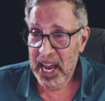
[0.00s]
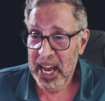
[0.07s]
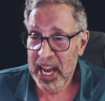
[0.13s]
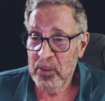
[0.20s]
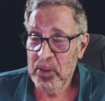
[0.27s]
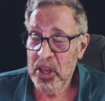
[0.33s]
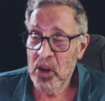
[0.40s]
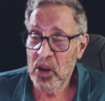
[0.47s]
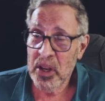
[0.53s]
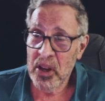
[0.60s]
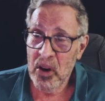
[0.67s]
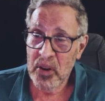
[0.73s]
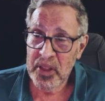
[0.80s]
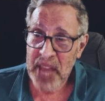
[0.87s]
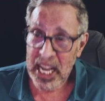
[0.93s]
And you know,
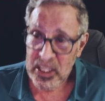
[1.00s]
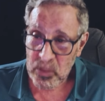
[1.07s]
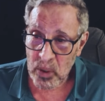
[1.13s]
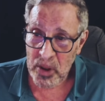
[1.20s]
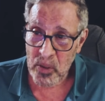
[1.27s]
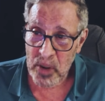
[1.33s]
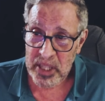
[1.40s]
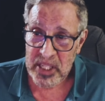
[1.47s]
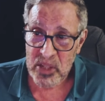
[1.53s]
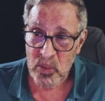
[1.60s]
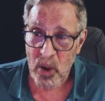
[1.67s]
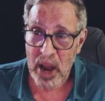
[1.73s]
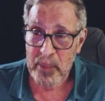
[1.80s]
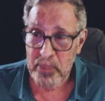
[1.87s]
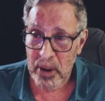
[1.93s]
you know, that's one of the
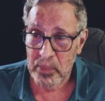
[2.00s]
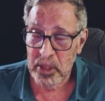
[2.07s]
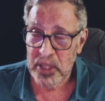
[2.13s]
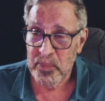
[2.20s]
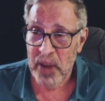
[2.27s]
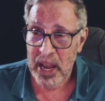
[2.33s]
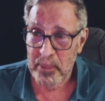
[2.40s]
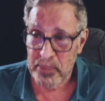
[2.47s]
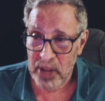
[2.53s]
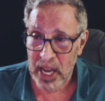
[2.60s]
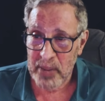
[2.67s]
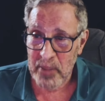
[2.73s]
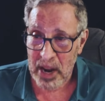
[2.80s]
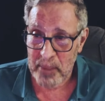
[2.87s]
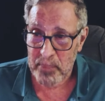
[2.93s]
reasons why I publish my
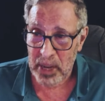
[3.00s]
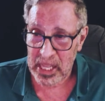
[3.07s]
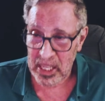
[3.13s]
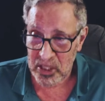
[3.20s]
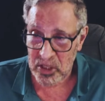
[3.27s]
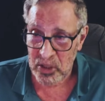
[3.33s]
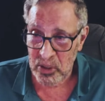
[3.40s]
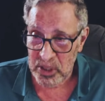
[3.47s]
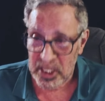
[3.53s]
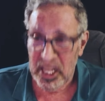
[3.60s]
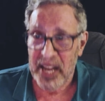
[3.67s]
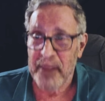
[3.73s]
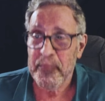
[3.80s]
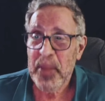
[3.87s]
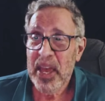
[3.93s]
Applied Metabolics
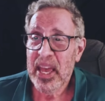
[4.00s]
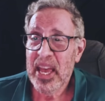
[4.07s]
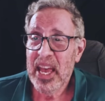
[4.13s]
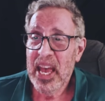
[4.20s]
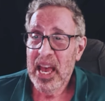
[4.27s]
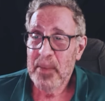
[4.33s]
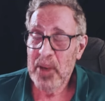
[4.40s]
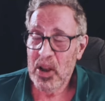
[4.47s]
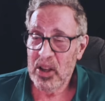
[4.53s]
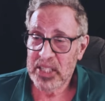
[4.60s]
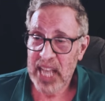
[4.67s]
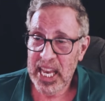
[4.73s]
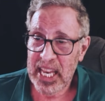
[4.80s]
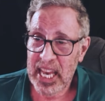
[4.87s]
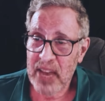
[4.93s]
newsletter,
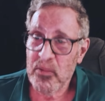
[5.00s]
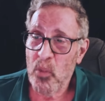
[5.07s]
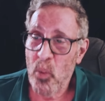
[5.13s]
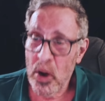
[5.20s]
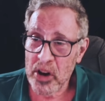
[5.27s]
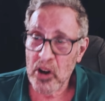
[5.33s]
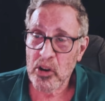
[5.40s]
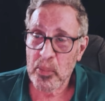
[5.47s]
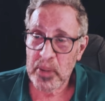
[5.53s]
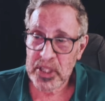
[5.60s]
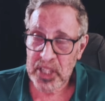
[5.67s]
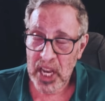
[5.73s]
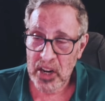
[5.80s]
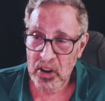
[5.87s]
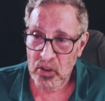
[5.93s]
because I give
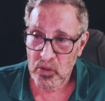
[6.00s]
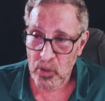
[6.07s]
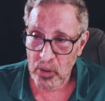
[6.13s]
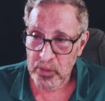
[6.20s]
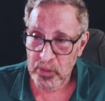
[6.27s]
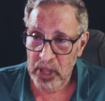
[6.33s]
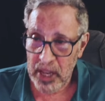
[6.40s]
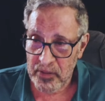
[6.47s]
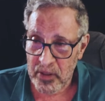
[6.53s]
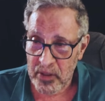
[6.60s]
100% truthful